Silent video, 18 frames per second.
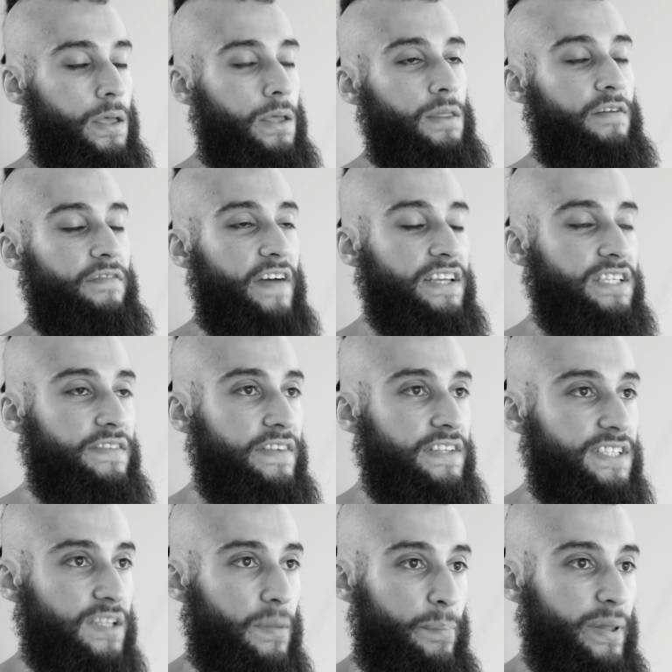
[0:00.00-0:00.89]
The face of
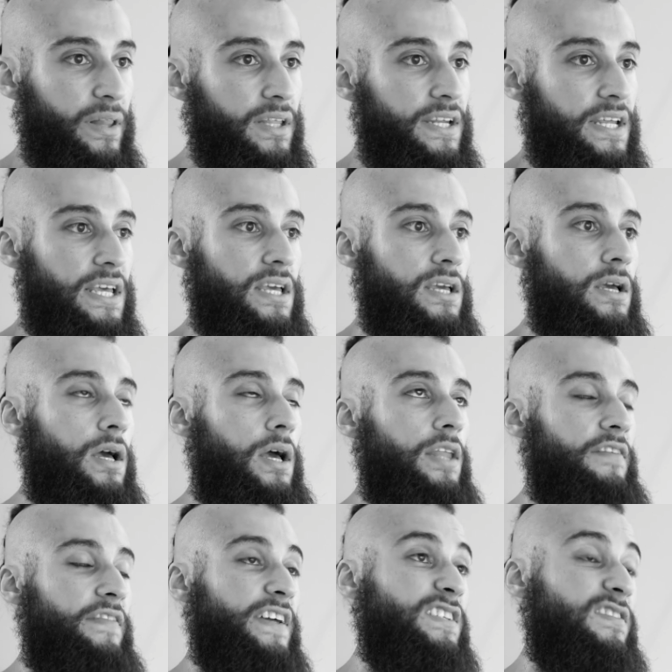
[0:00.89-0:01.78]
instability,
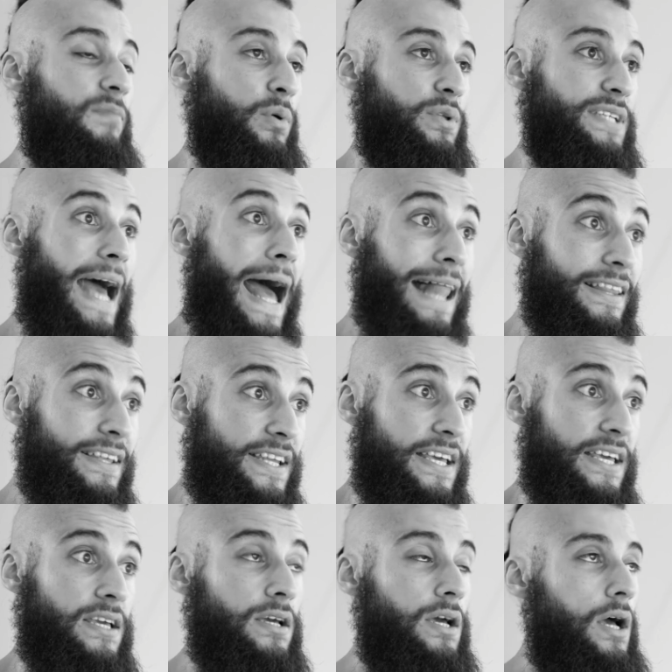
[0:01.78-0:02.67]
the face of
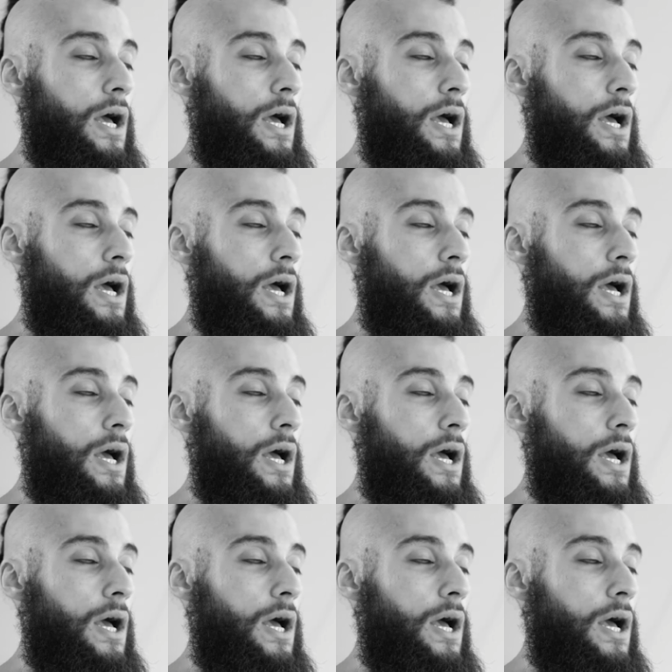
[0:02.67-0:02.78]
mortality,